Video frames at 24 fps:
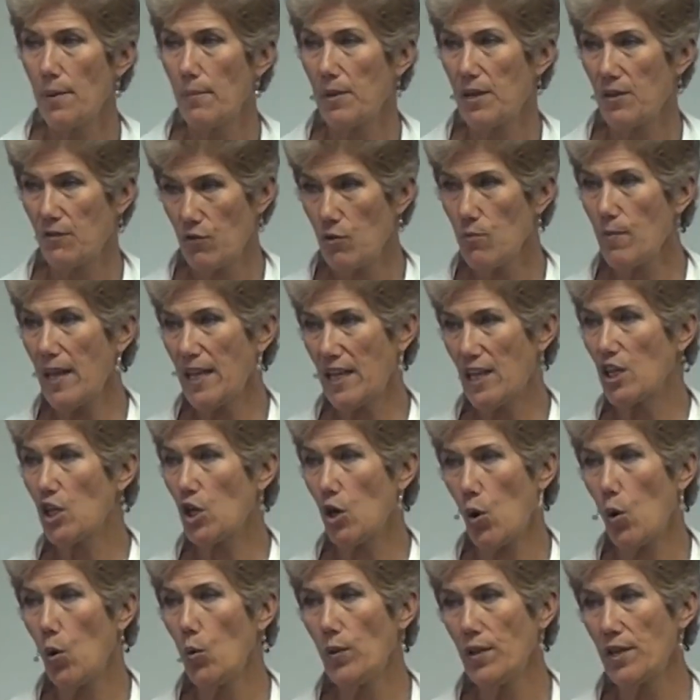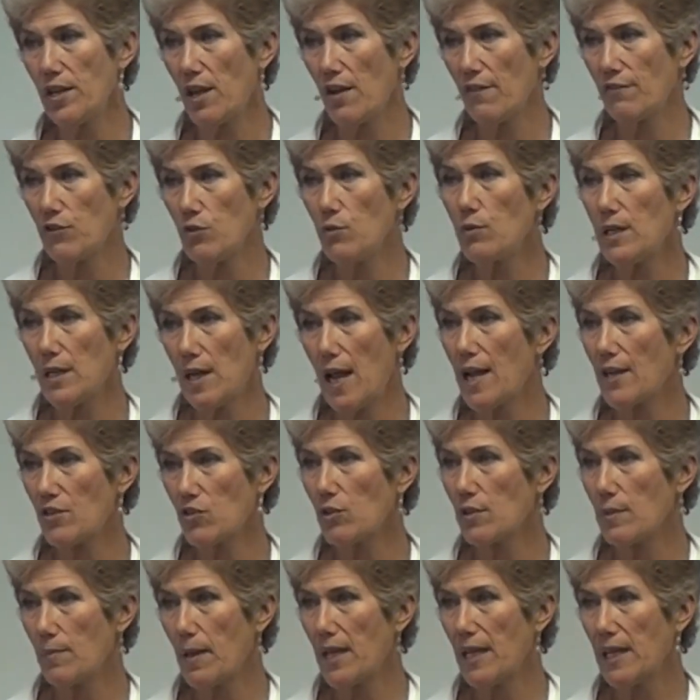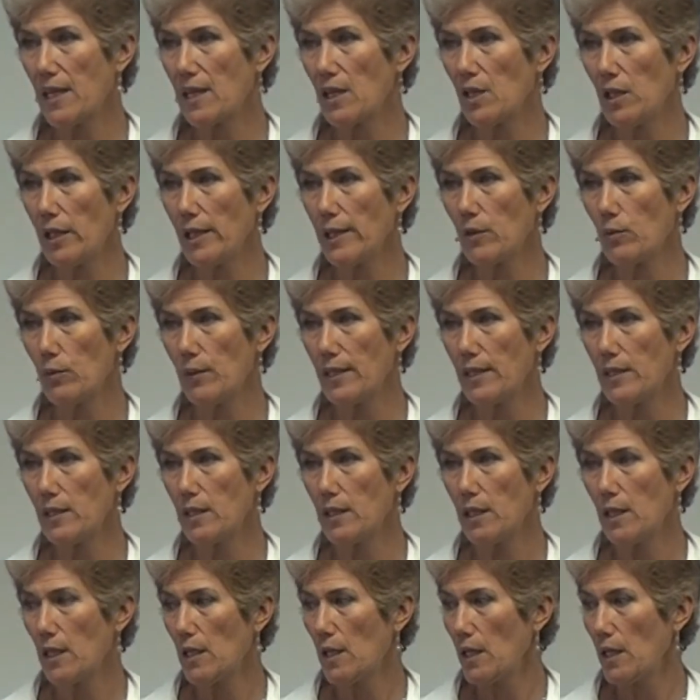but if you make it cold enough, you can actually make it a liquid.